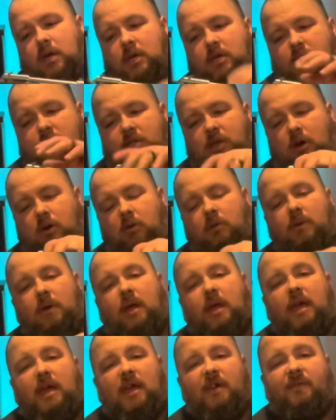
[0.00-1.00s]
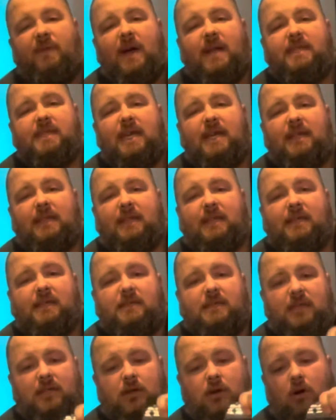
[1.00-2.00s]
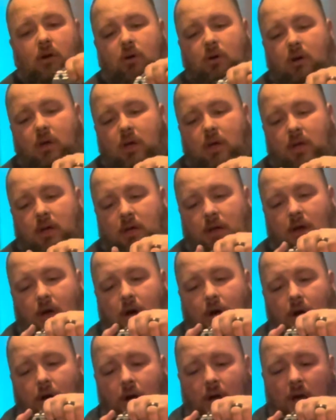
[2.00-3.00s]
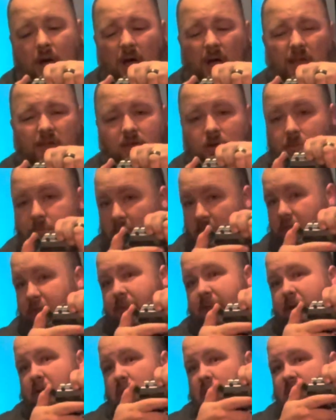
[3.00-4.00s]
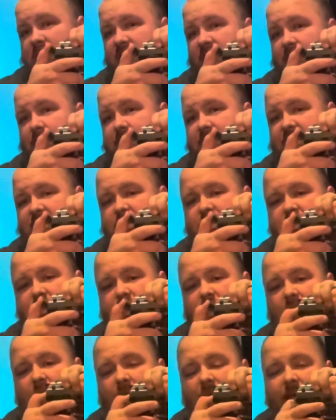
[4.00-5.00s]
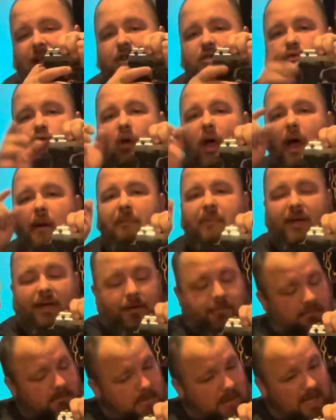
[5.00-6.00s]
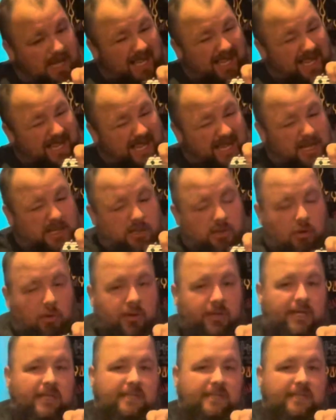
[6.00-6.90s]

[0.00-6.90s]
So if I take this and go to about 3/4 of a position and drop it, it is going to